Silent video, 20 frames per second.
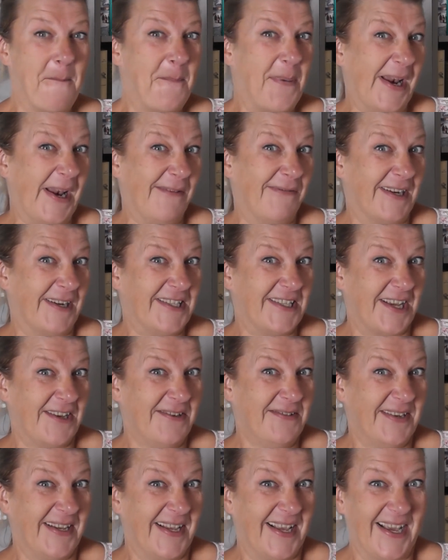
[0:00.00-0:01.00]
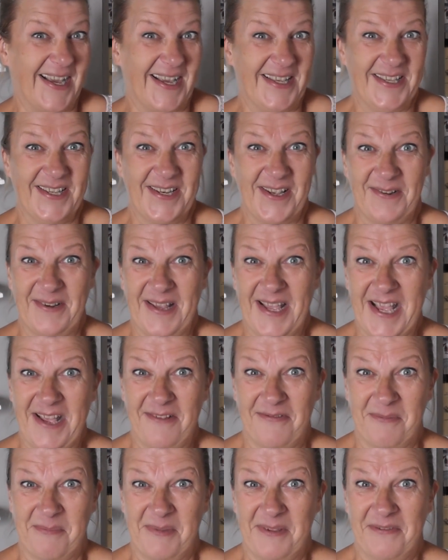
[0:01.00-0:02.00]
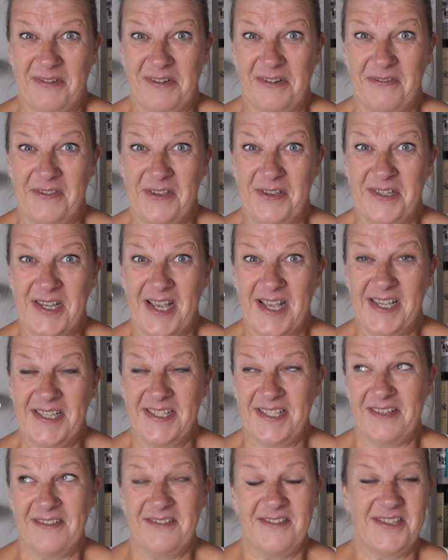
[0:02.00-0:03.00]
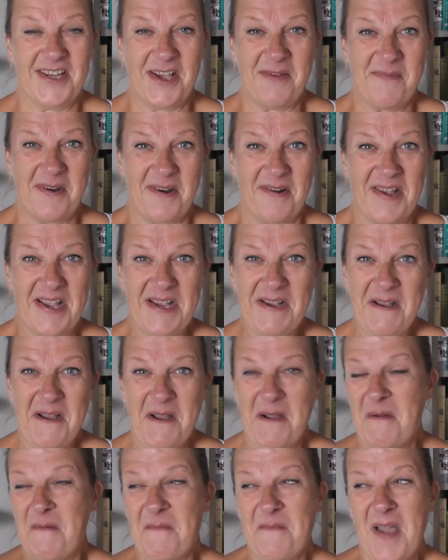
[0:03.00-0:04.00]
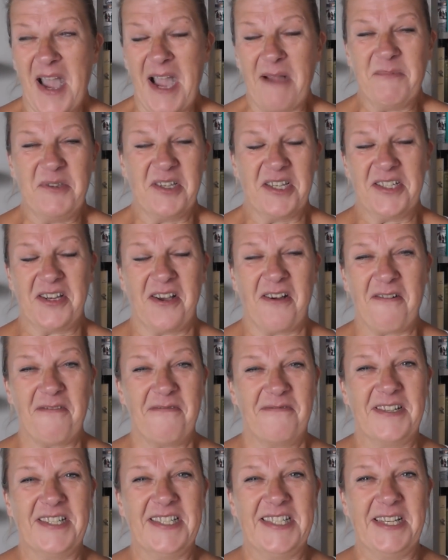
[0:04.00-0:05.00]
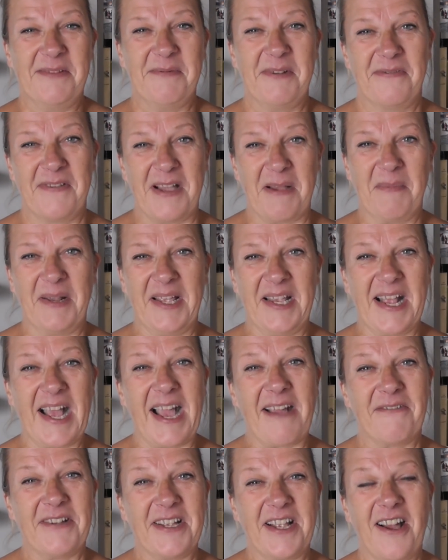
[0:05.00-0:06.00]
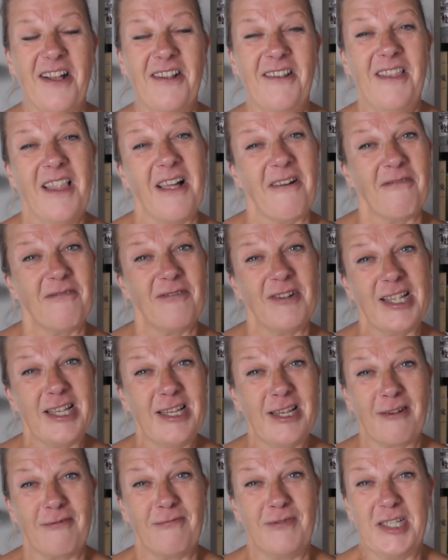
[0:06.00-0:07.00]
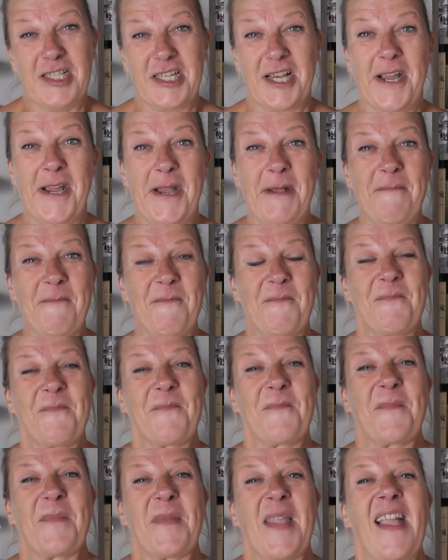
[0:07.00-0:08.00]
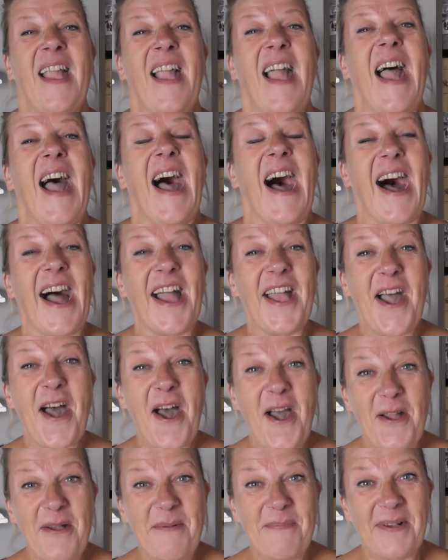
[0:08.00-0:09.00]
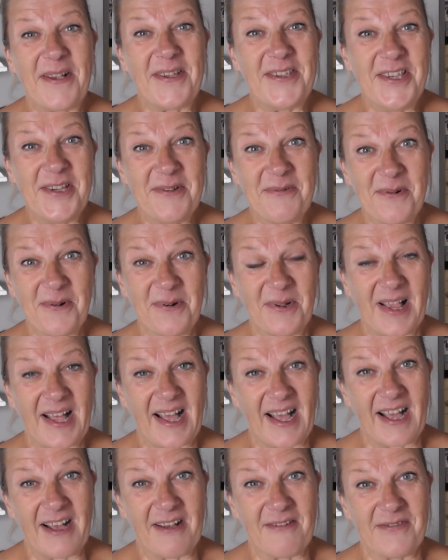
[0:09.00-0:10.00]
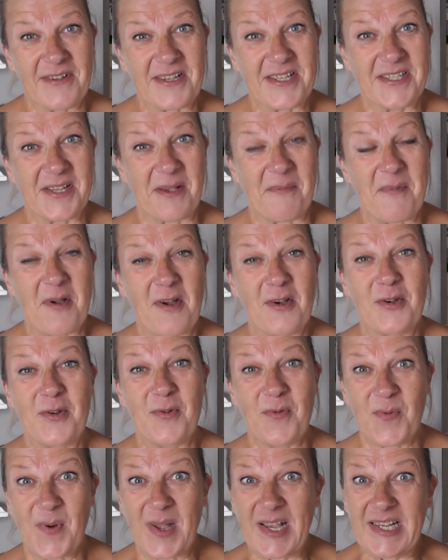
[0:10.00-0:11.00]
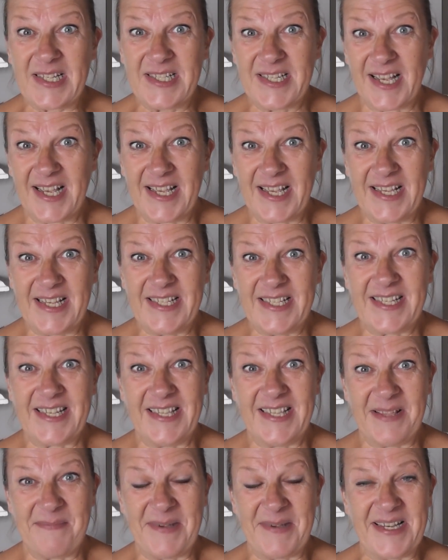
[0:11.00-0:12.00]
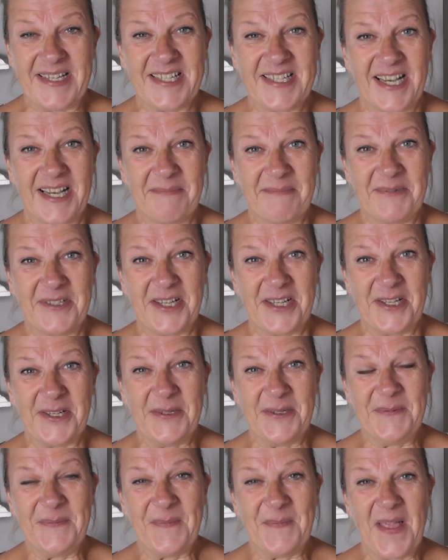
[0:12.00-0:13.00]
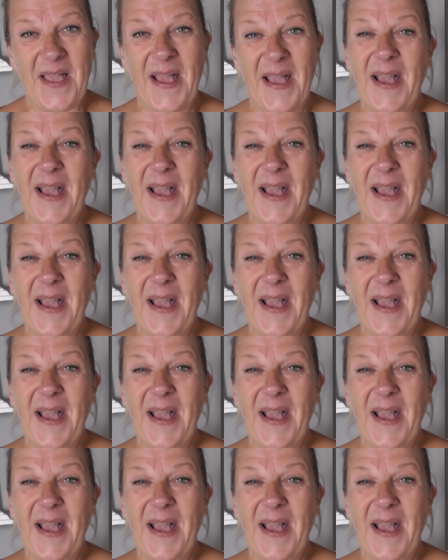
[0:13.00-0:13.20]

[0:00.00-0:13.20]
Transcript: But if I don't, and you don't hear from me for a few days, don't worry. I'm just off visiting with family, having a lovely, lovely time. I hope you all have some great days in the meantime too.